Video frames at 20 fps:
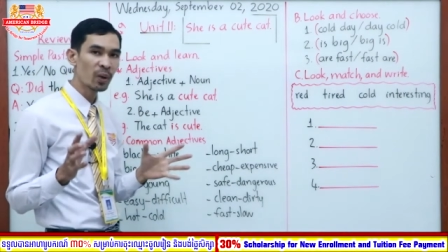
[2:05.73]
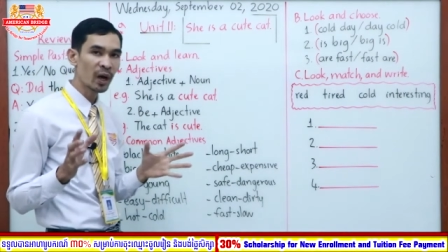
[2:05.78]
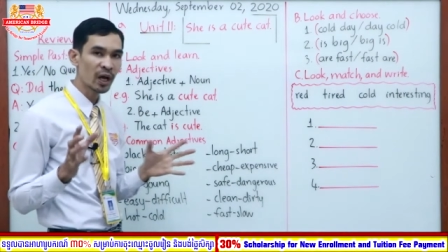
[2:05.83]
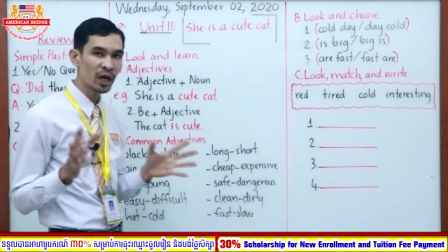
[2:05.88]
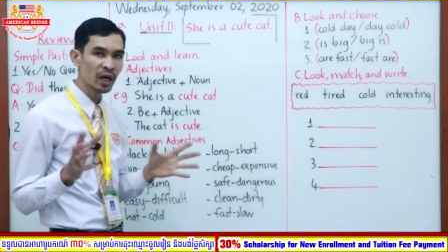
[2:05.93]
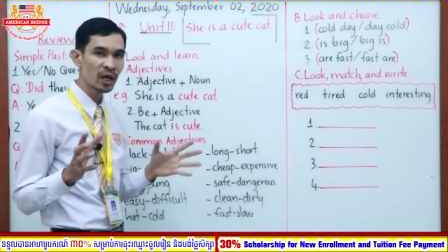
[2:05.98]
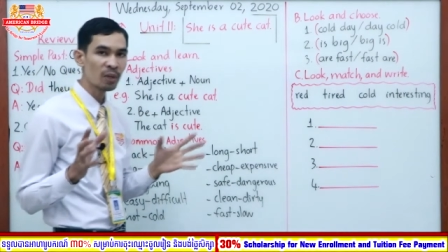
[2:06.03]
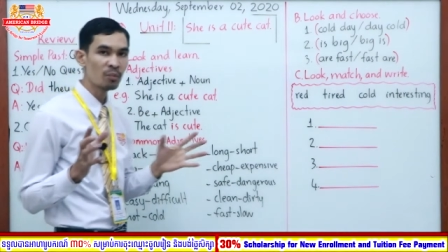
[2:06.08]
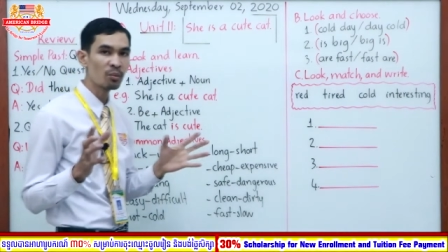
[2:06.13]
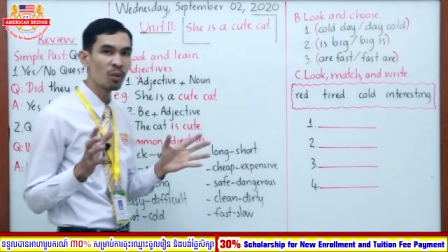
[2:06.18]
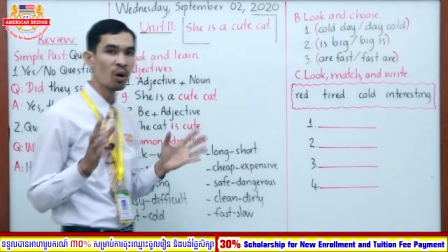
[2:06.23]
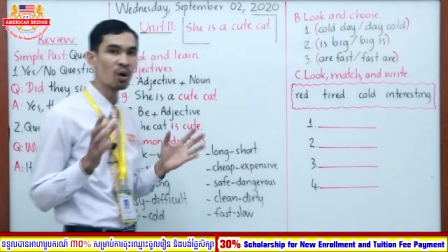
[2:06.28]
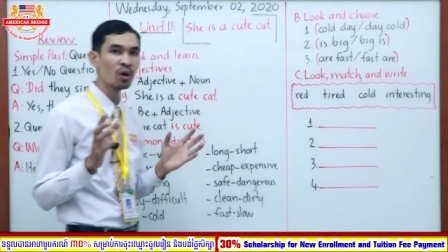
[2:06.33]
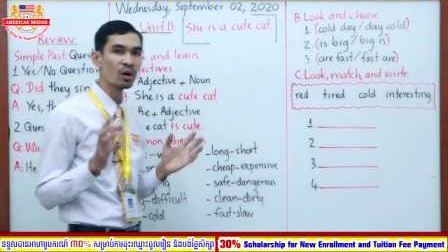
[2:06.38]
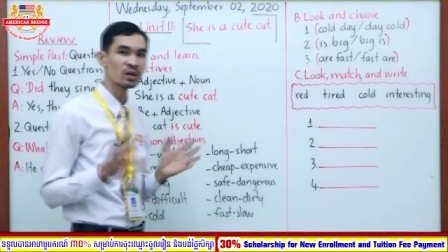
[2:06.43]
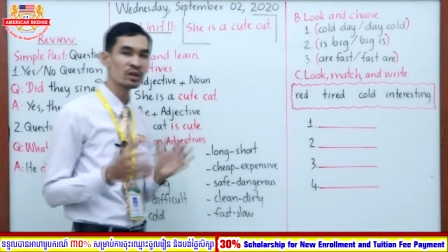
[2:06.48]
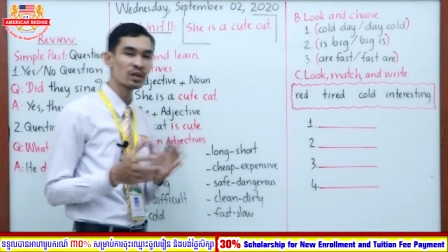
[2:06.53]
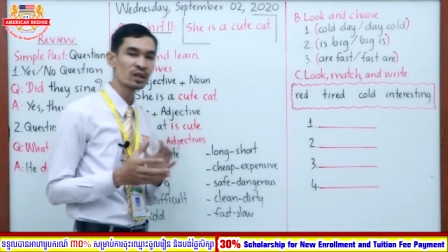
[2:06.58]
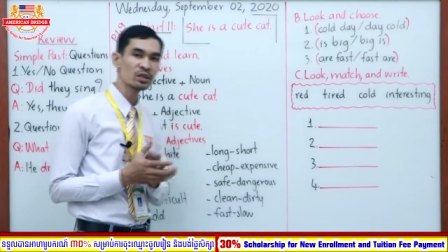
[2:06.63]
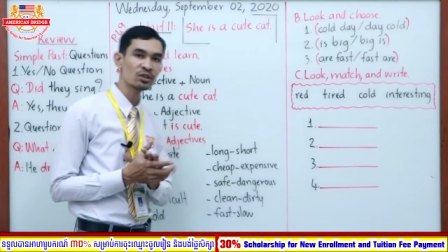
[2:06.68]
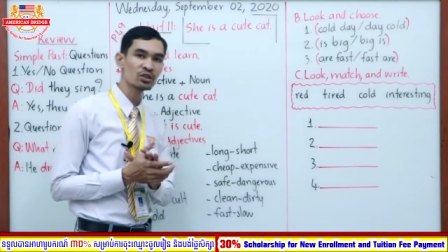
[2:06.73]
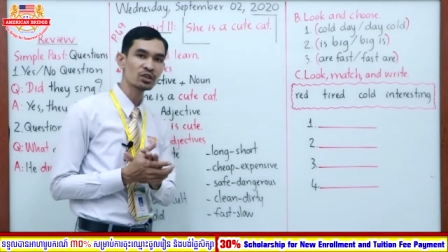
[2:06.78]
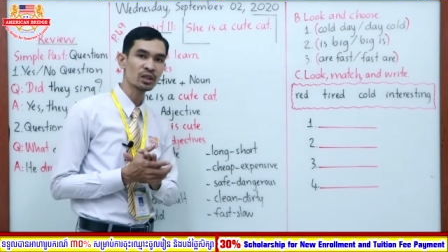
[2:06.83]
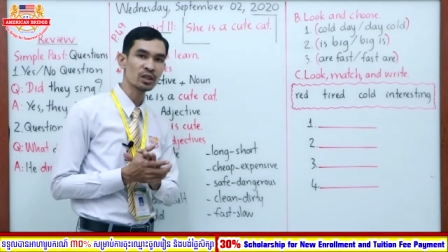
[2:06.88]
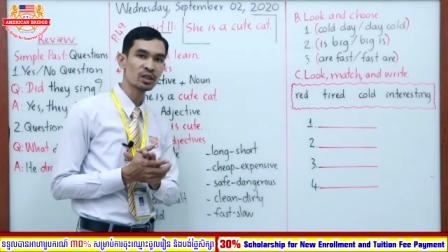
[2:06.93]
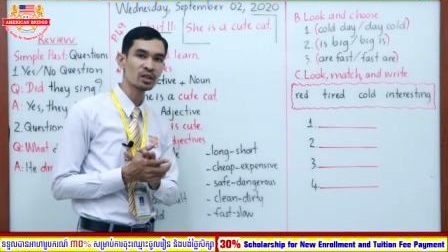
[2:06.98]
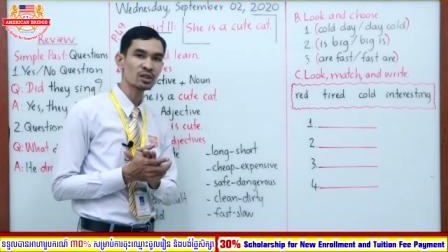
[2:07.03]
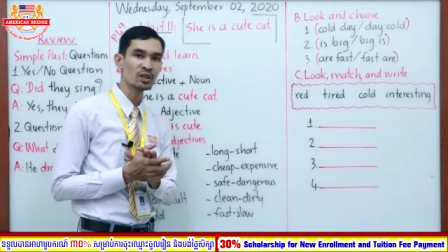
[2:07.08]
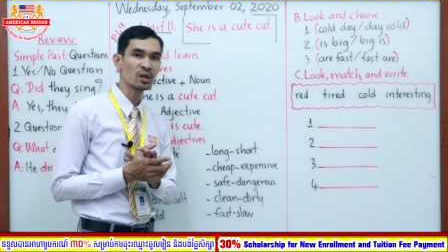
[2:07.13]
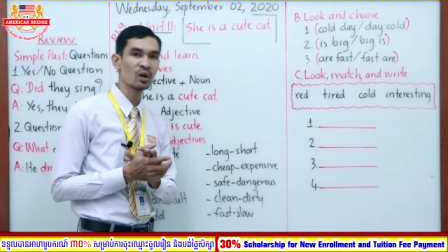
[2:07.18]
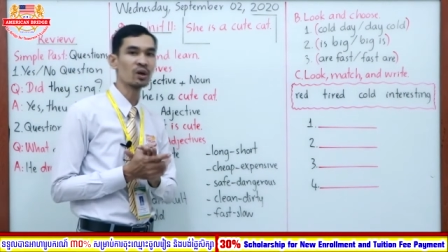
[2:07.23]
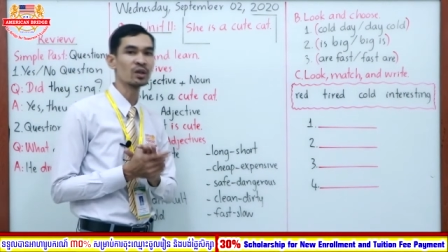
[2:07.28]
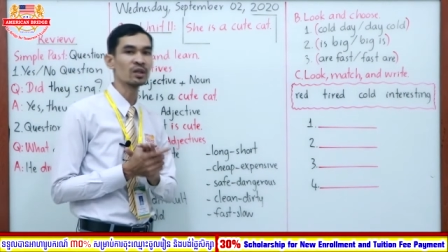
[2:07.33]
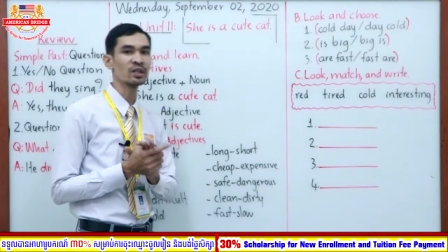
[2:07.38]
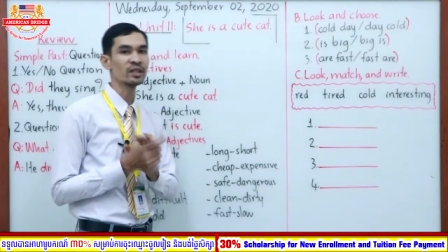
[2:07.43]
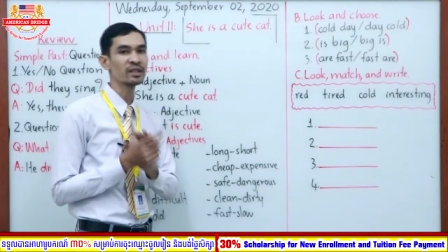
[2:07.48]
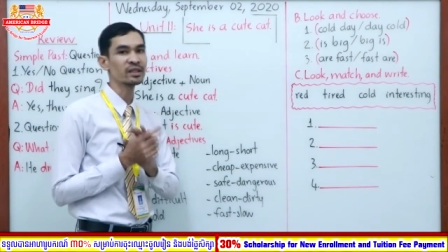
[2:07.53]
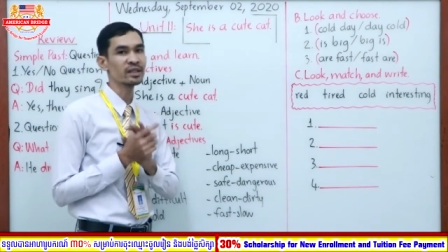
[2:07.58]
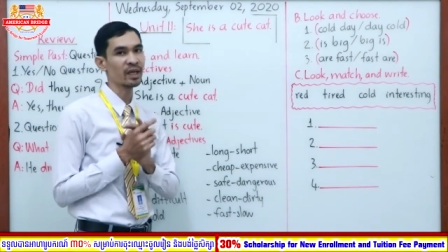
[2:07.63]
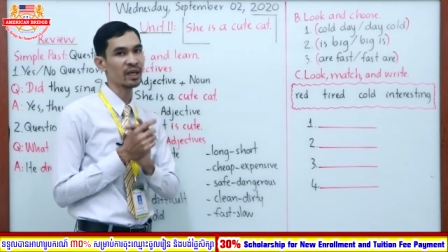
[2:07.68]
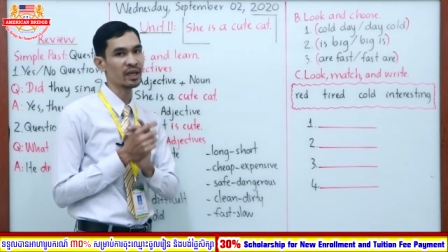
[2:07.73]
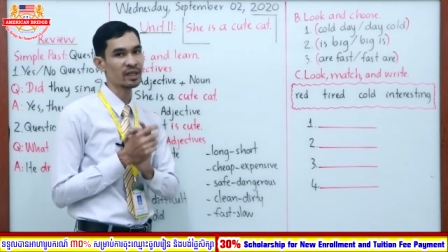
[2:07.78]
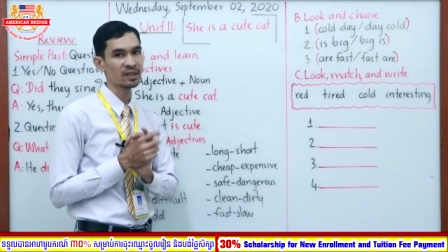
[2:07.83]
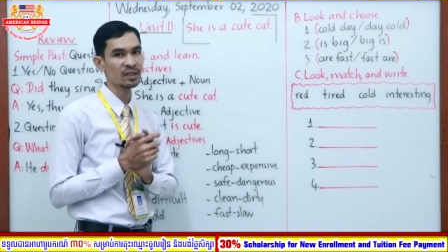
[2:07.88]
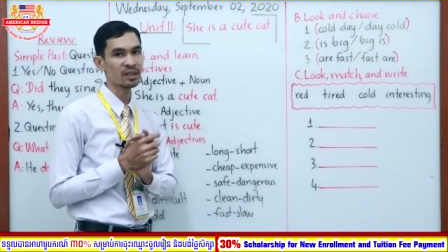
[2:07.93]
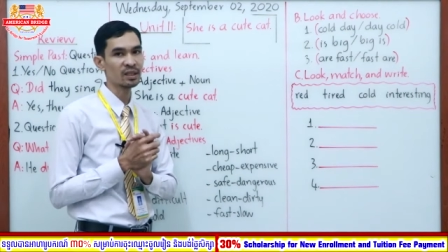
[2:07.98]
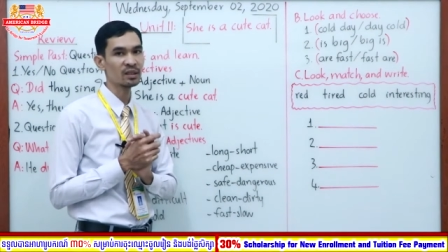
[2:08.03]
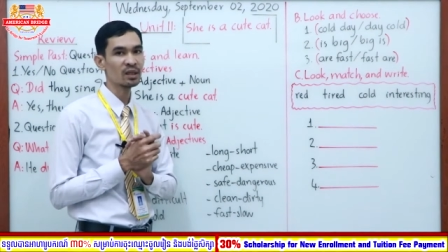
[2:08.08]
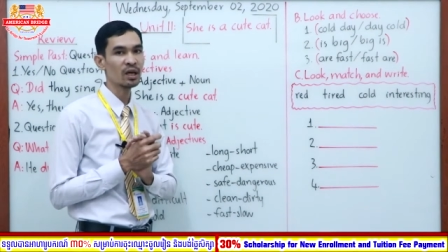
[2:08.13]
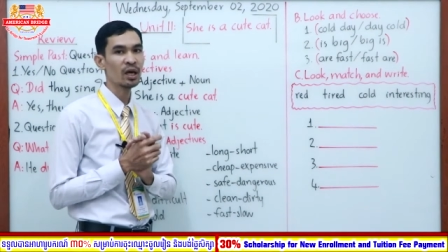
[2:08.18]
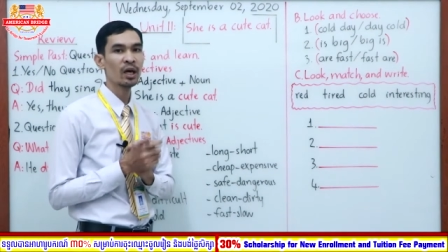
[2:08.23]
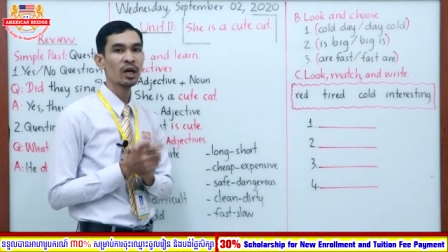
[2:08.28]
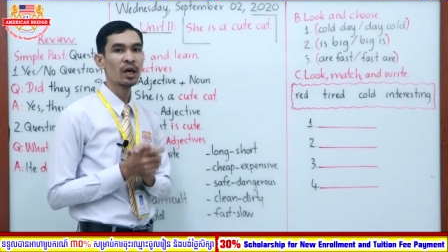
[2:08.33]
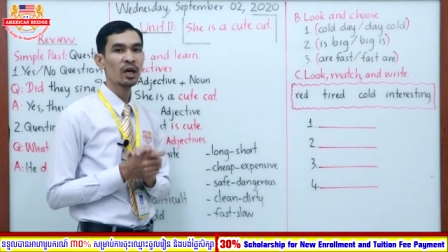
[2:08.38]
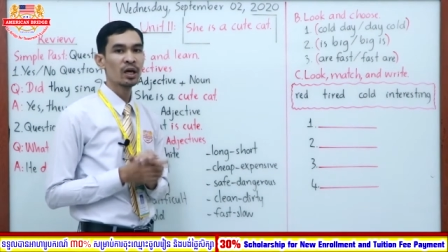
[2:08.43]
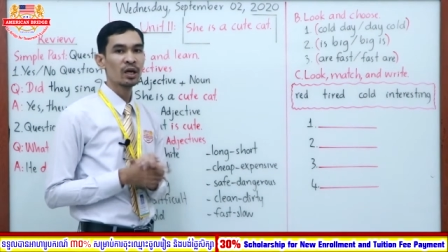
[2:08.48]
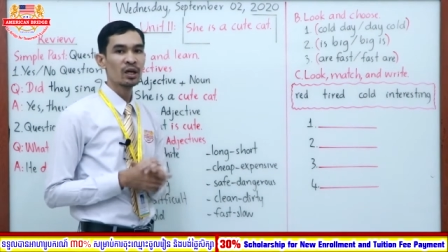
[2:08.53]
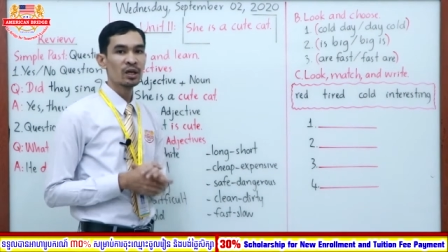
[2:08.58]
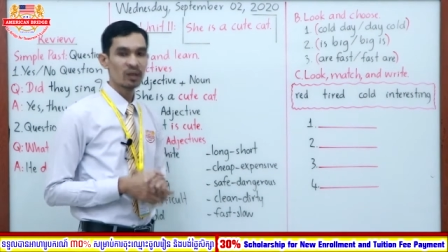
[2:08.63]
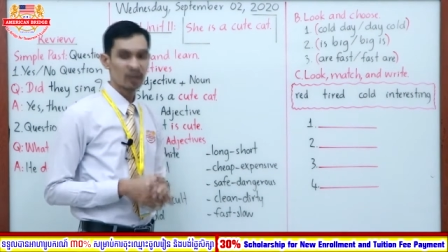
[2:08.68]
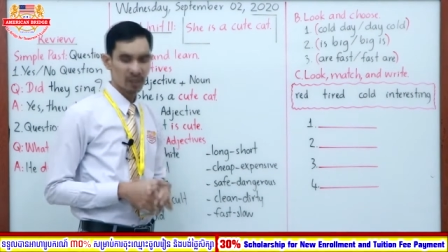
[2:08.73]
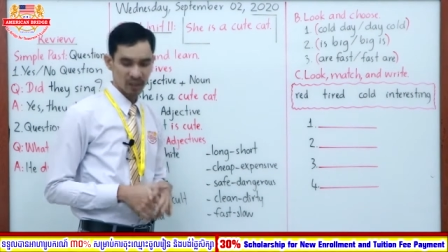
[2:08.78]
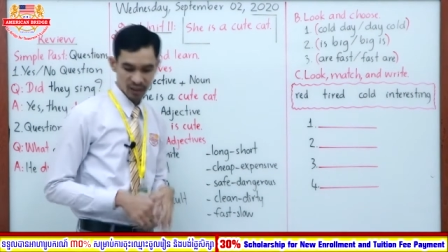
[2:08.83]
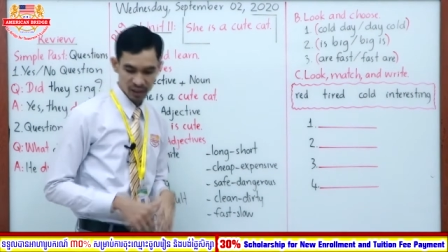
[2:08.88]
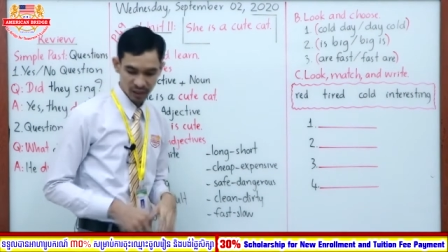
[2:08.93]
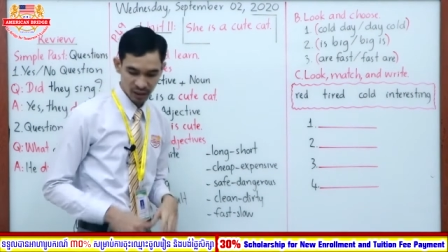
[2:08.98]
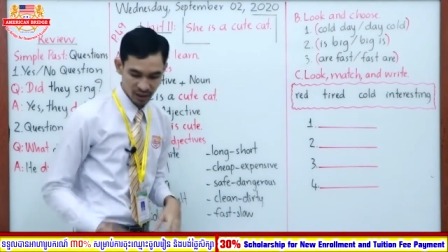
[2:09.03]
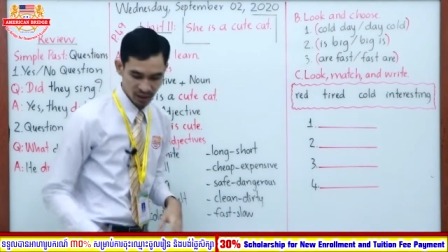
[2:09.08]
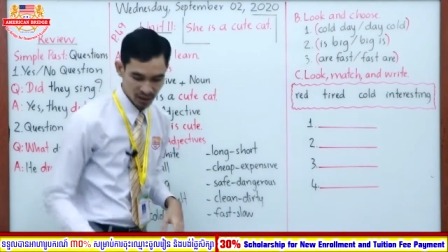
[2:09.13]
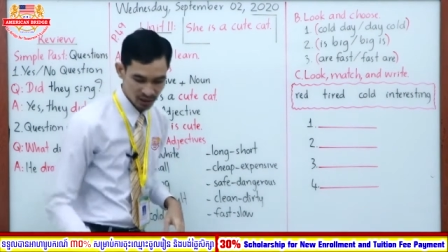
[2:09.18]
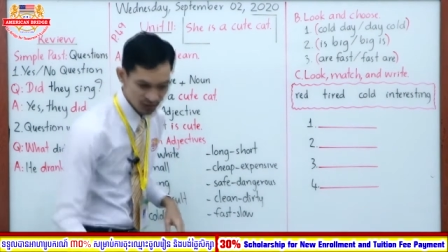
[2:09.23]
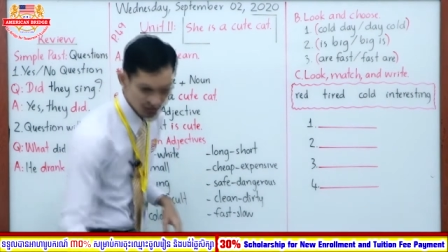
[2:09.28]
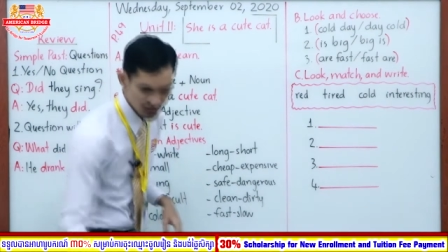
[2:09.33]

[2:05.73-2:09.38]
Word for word: pay more attention on this lesson. Yeah.